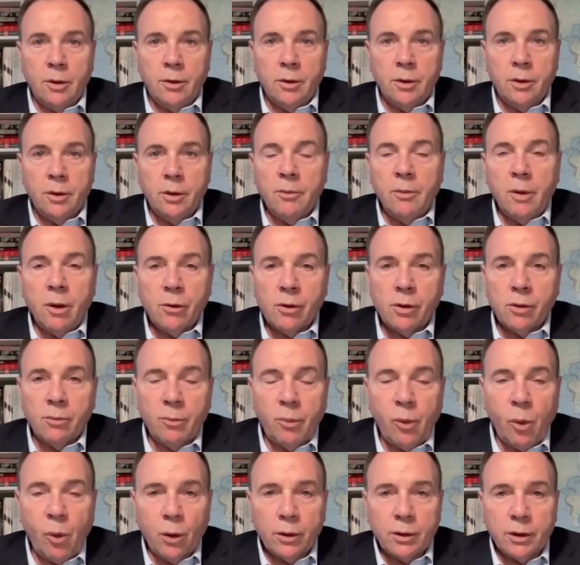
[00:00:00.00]
But the most
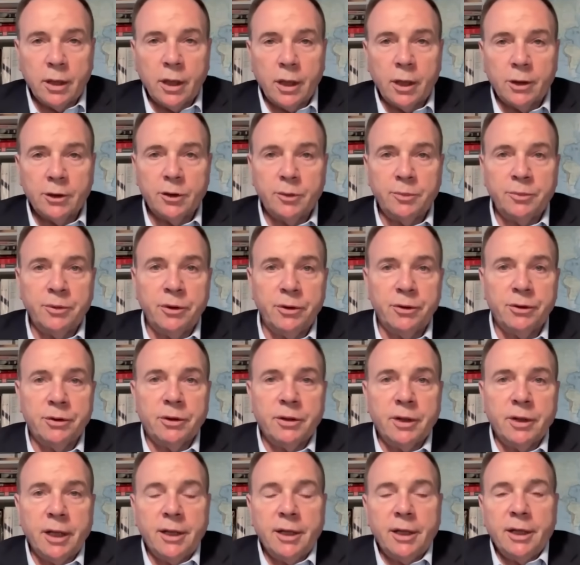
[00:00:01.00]
important
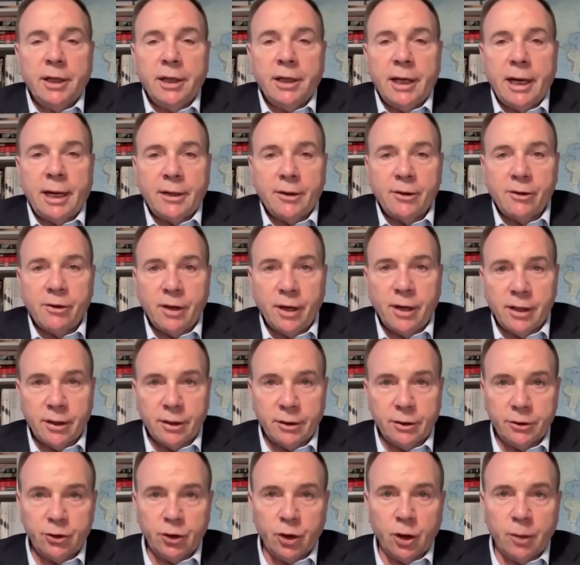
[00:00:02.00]
contribution that the United
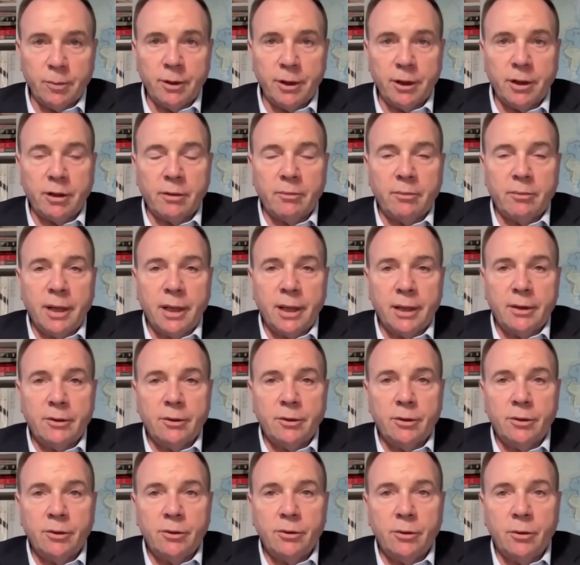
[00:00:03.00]
States and Germany could
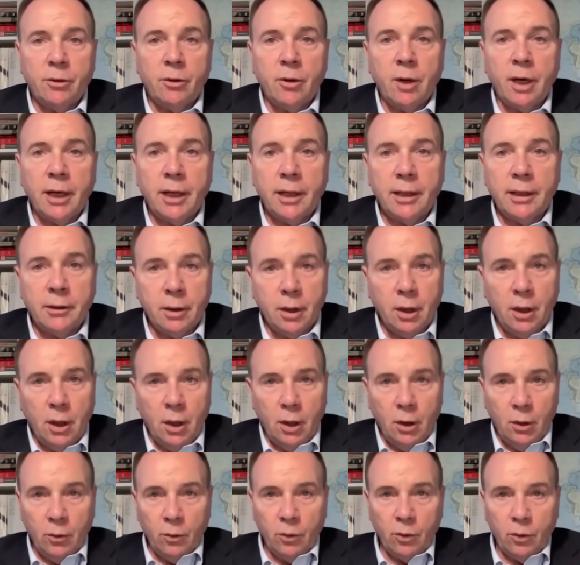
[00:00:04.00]
make to Ukraine
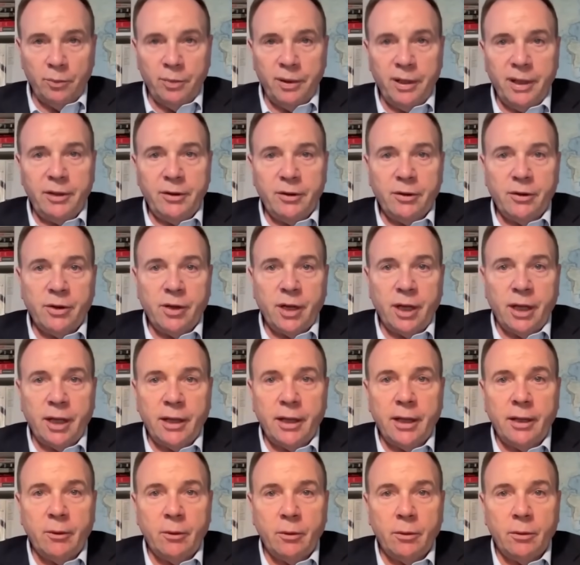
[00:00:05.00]
would be to
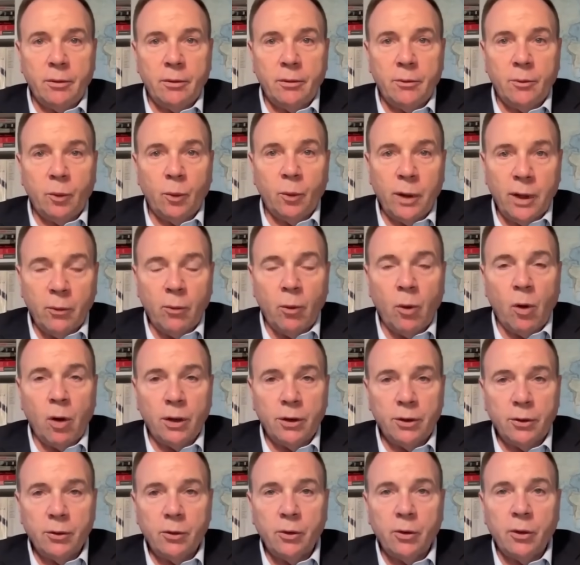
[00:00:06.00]
say that we
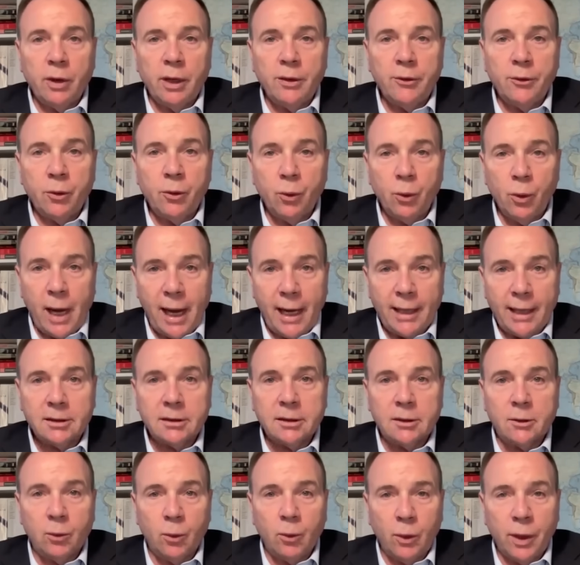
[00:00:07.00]
want Ukraine to
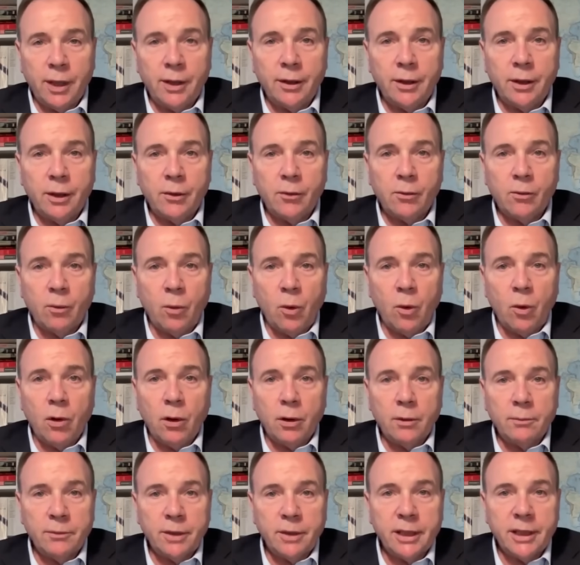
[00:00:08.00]
actually win this
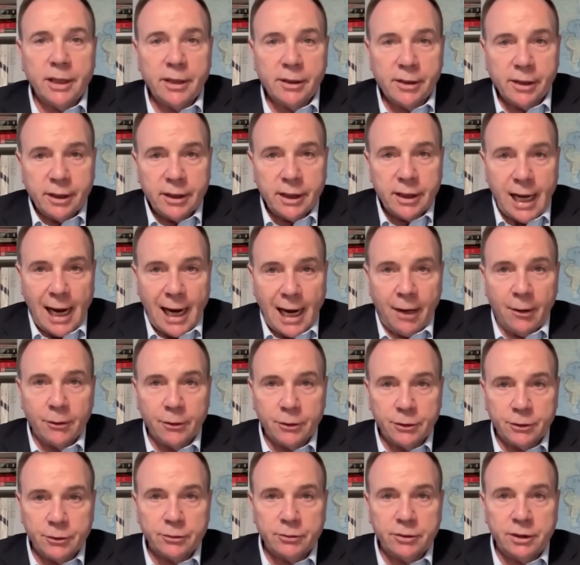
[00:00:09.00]
war. That is in
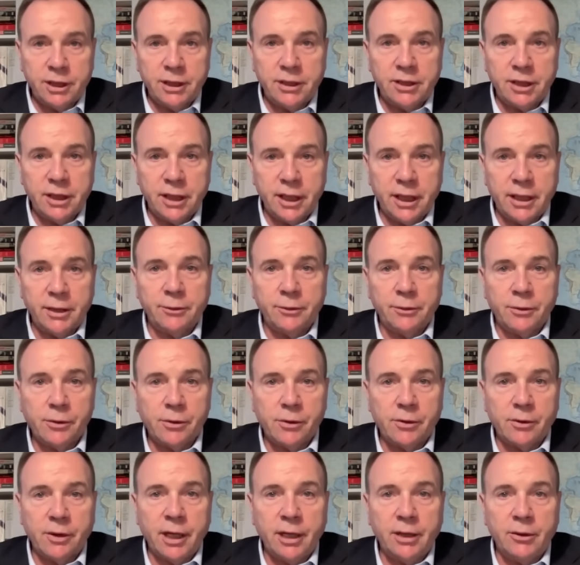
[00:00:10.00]
our strategic
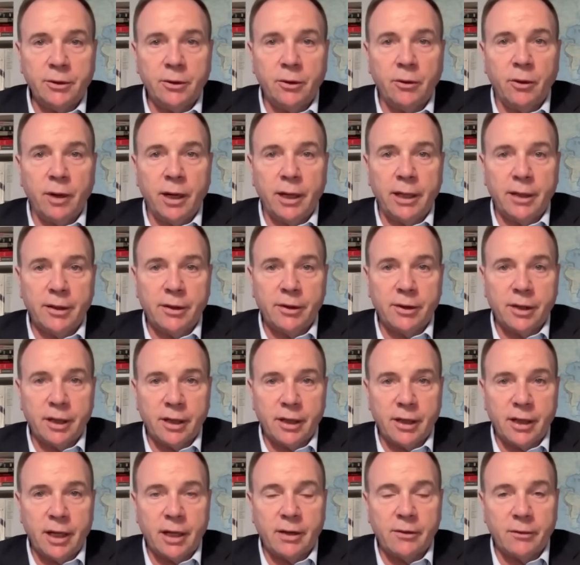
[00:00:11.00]
interest that Ukraine is
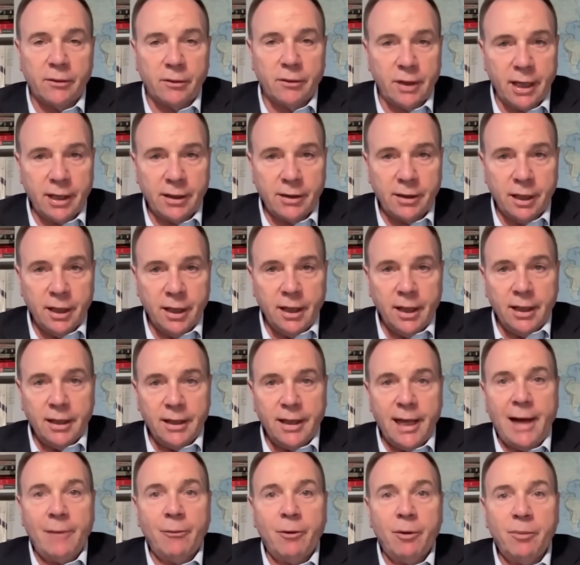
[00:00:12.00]
successful. That
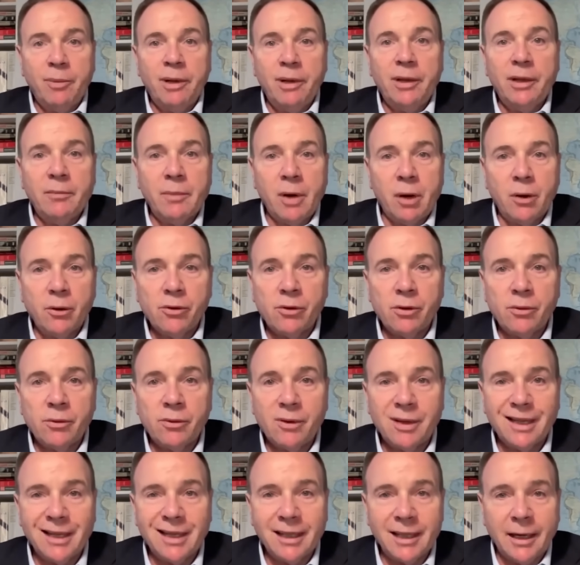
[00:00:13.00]
that would be the
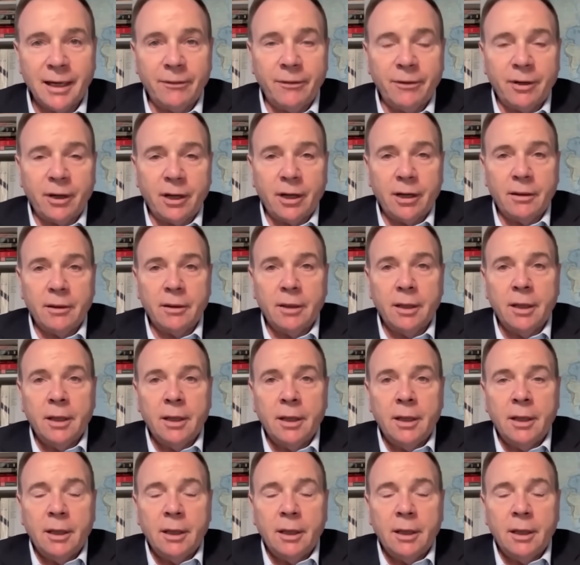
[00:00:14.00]
most significant